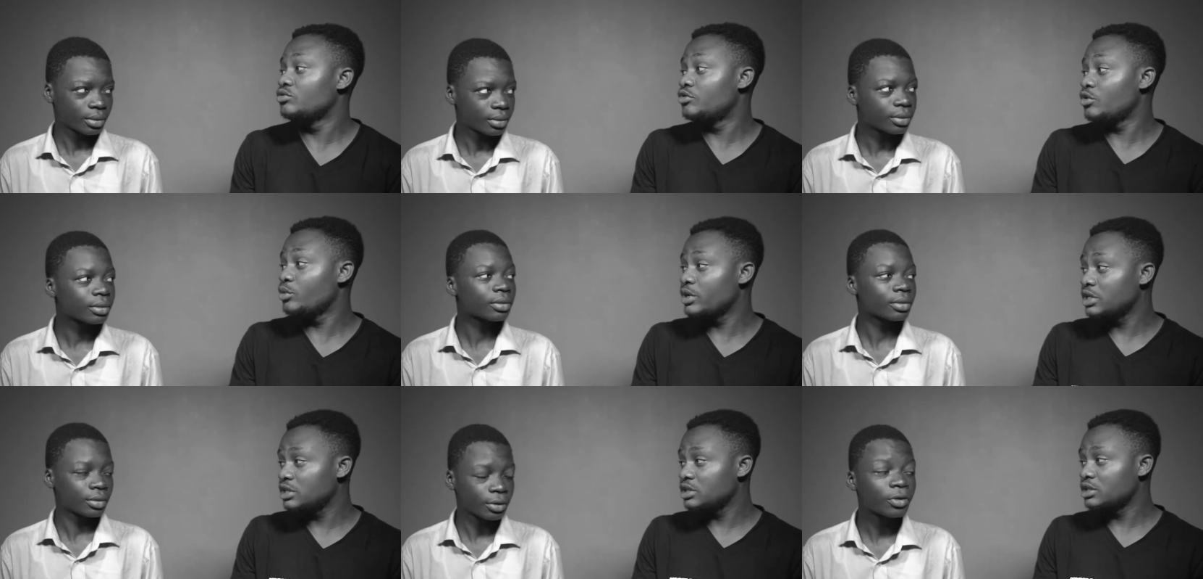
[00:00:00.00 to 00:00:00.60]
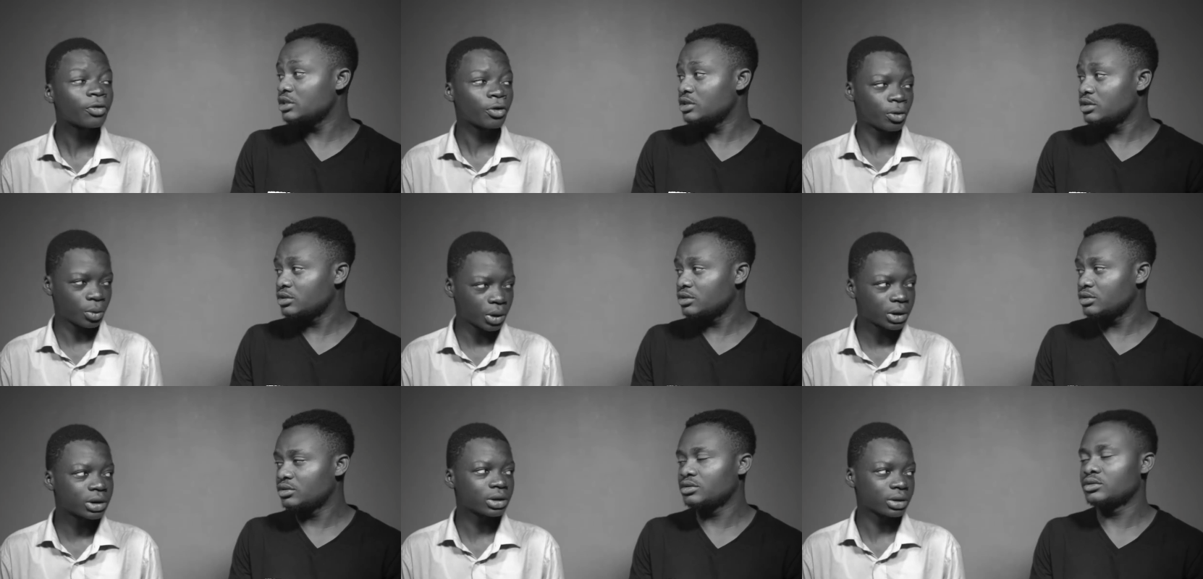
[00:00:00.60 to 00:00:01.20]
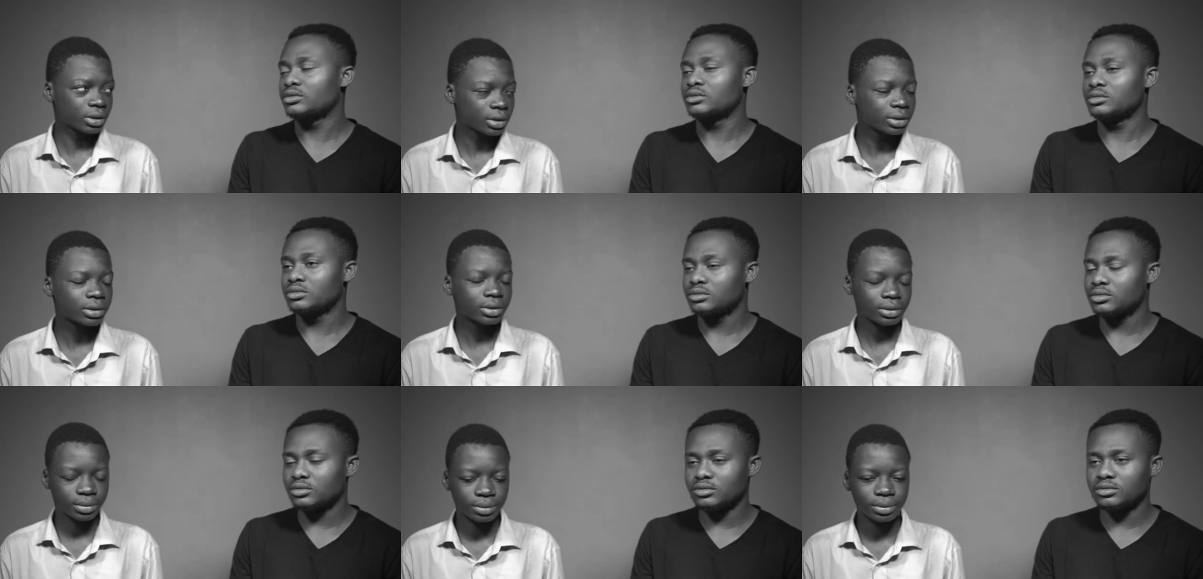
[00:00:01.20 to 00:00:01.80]
Speaker 1: for weddings. For weddings.
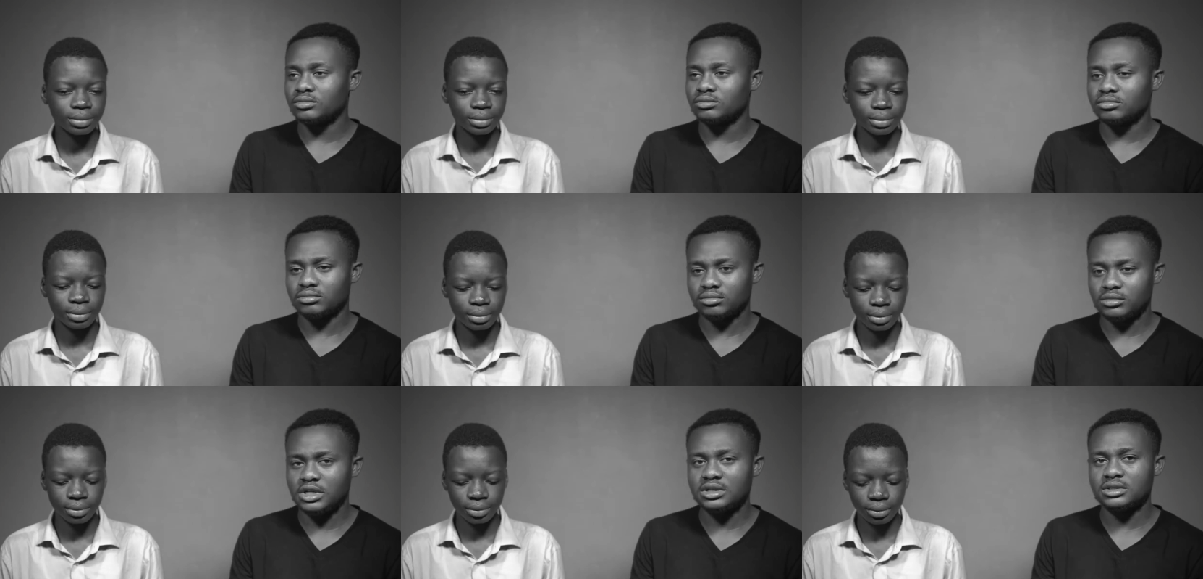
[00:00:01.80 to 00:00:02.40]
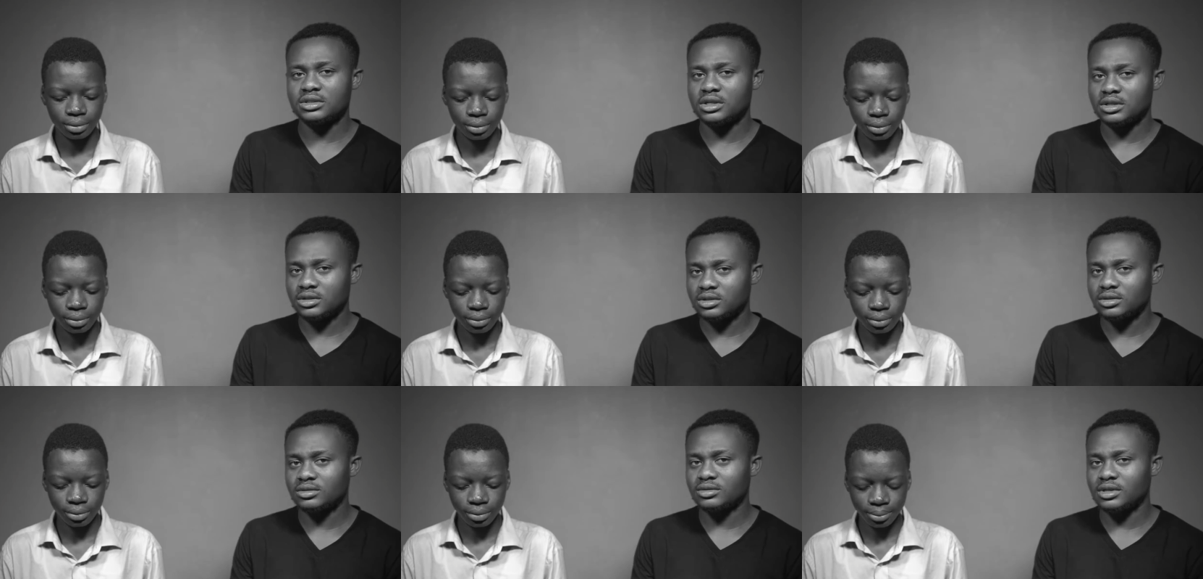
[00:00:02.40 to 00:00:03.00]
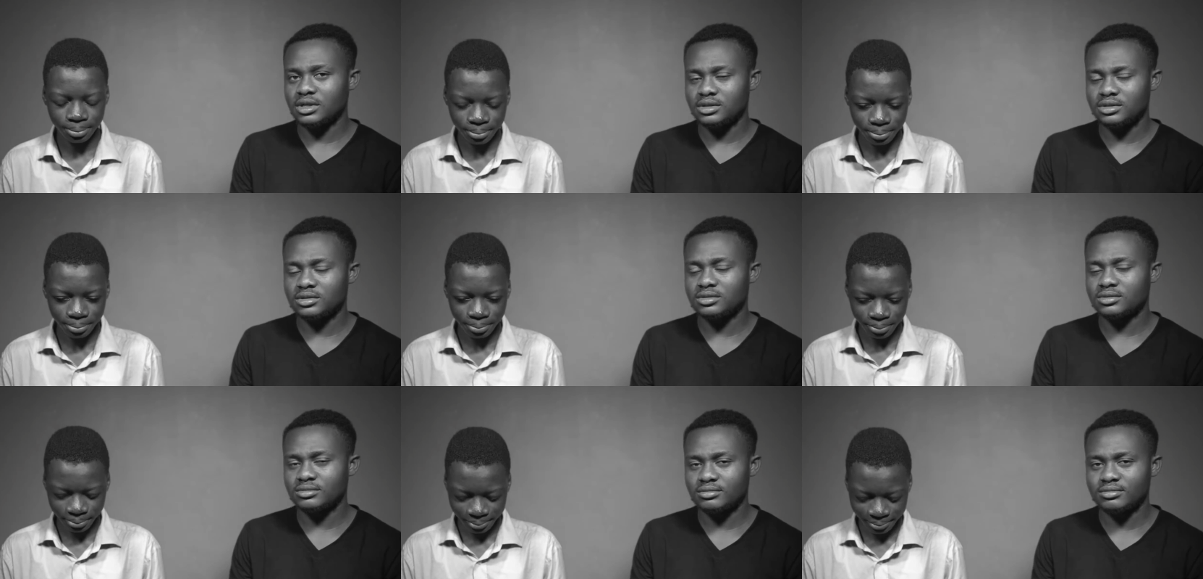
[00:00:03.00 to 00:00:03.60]
Oh, that's nice.
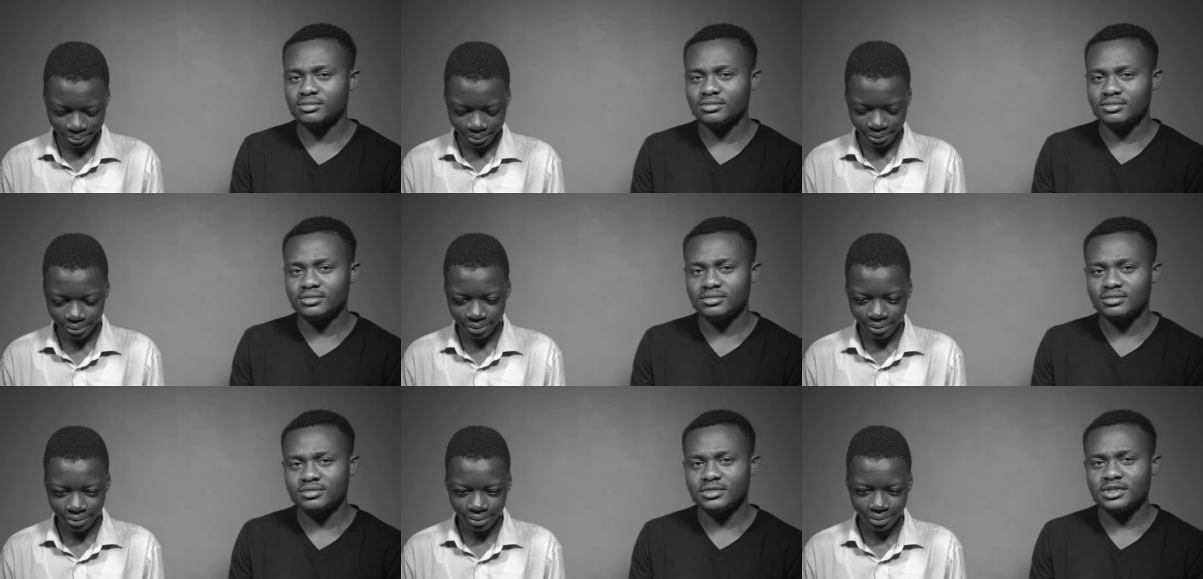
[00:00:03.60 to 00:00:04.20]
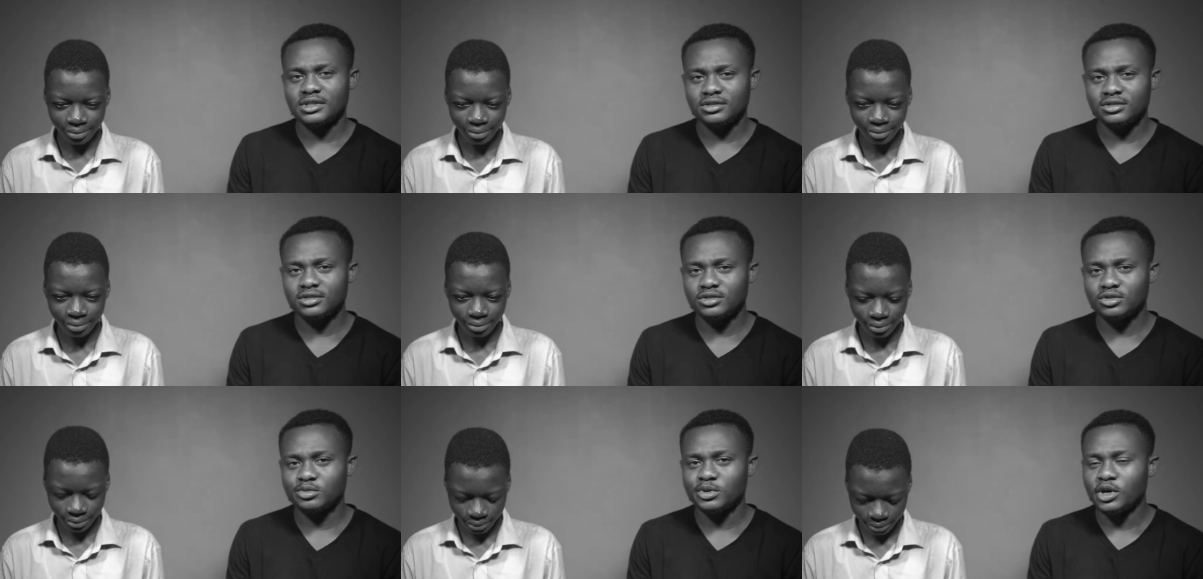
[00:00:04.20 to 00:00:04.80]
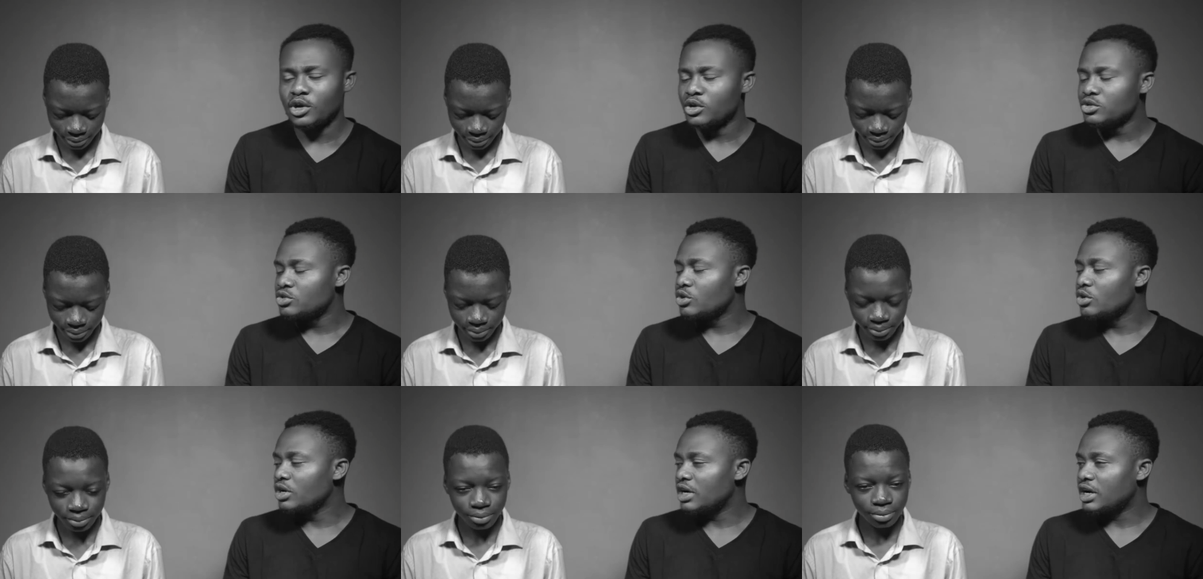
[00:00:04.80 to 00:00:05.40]
That's actually dope.
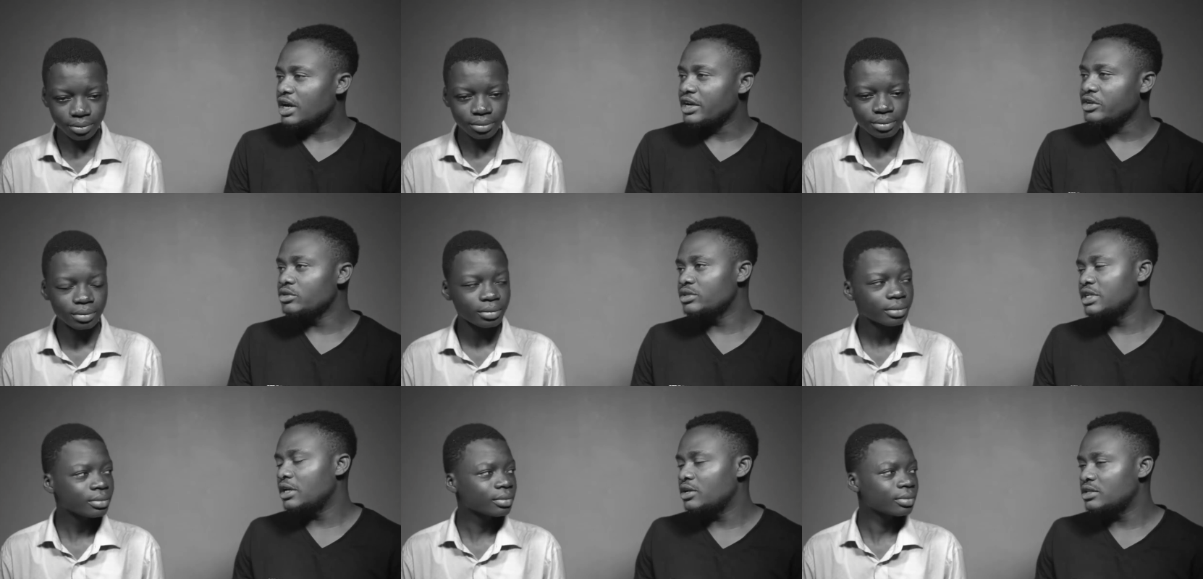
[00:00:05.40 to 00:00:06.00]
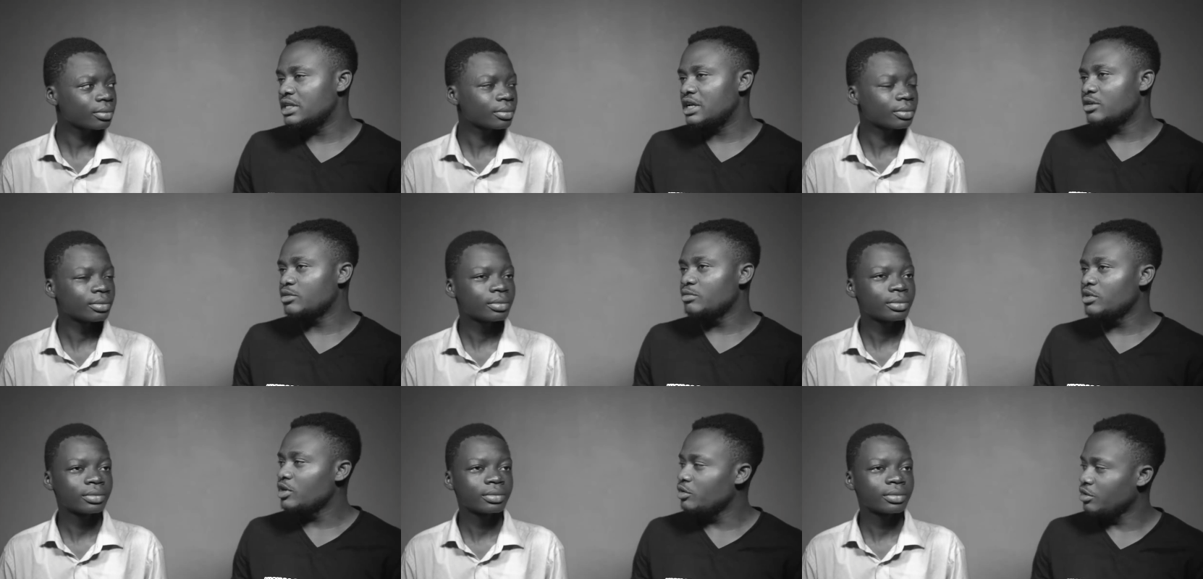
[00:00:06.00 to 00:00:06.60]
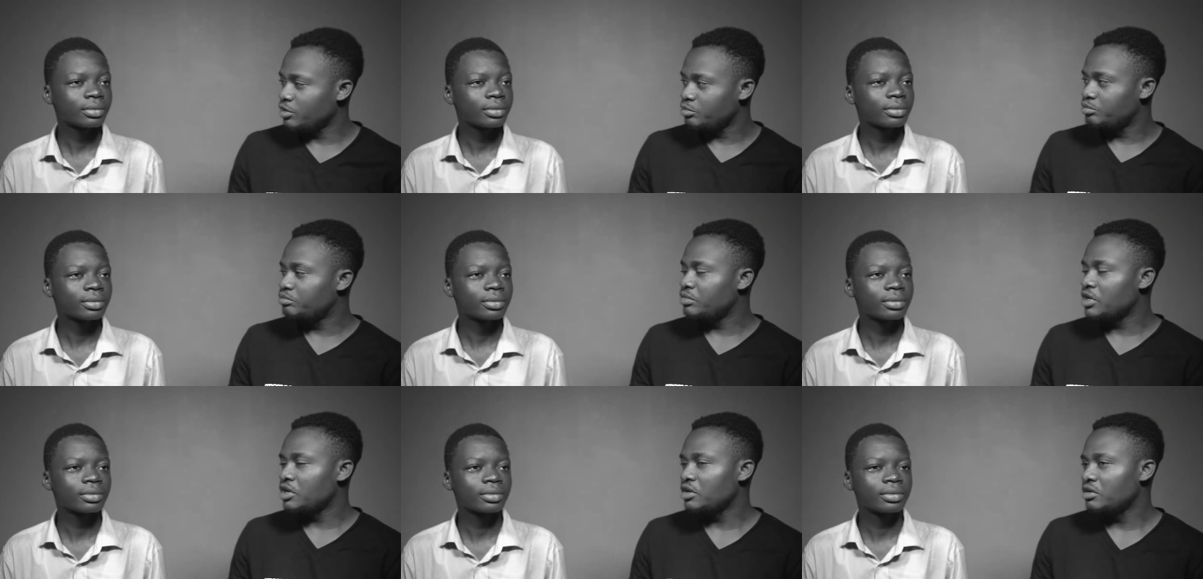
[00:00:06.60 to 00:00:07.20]
So, can you tell us like maybe
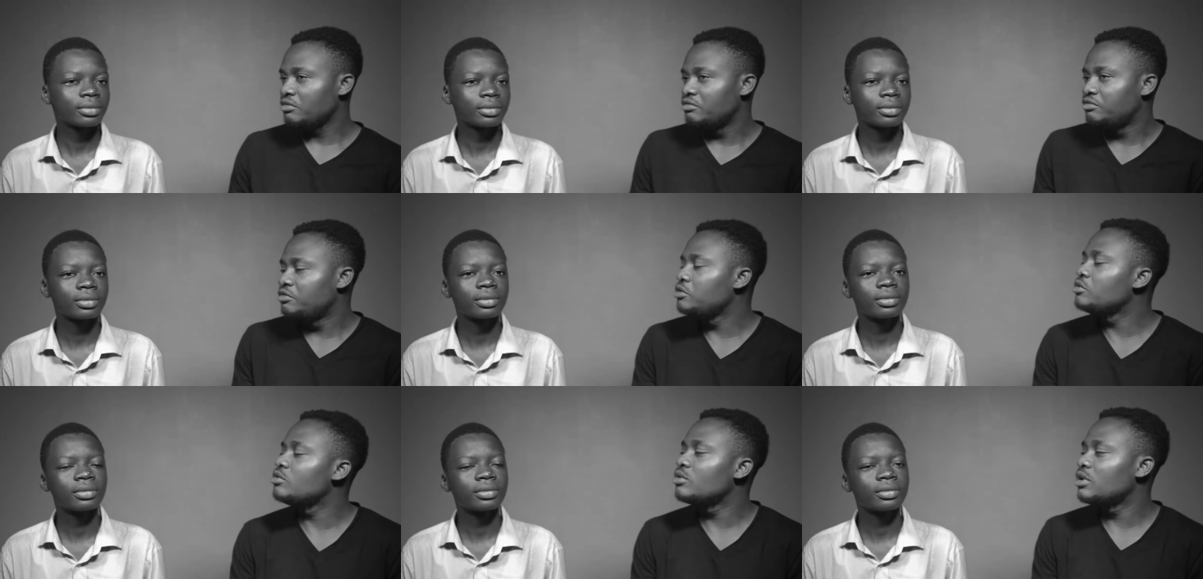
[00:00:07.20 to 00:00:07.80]
a, a few